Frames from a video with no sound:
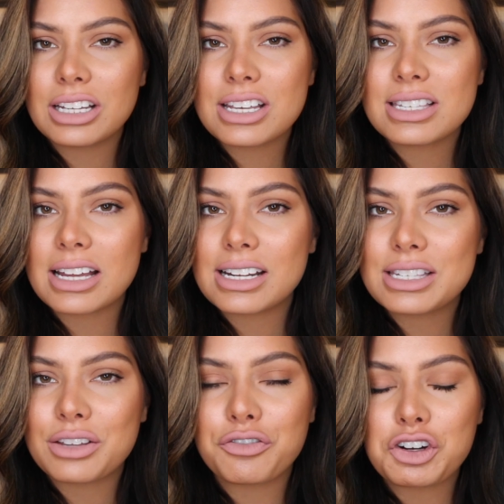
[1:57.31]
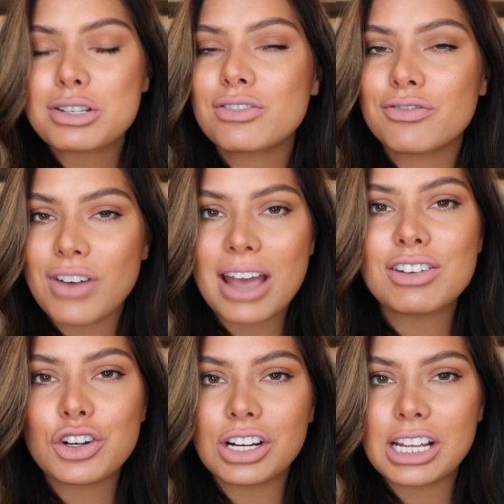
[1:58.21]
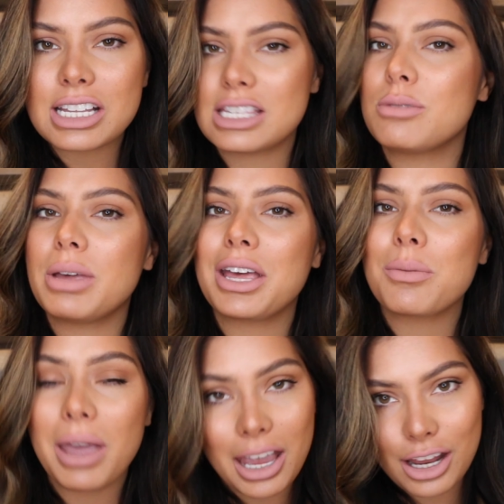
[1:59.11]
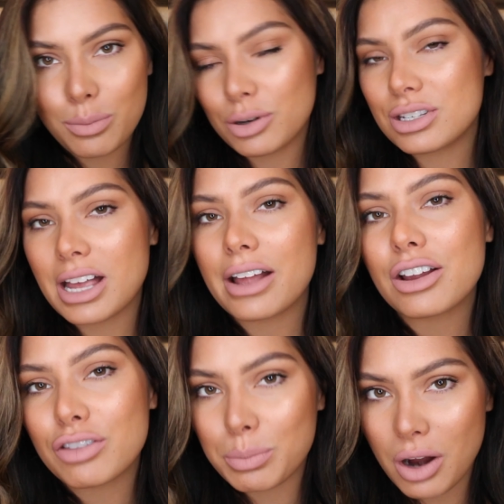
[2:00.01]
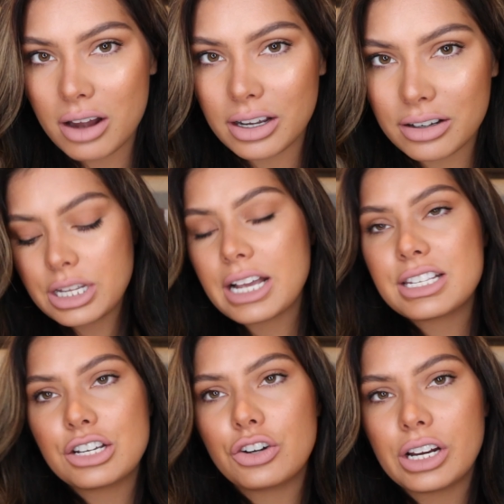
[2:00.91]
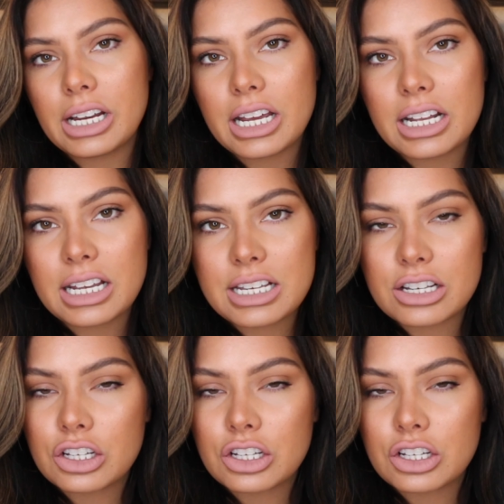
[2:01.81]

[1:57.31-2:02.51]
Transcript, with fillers: lists that it's the first five ingredients that make up 80% of the product. The next ingredient is a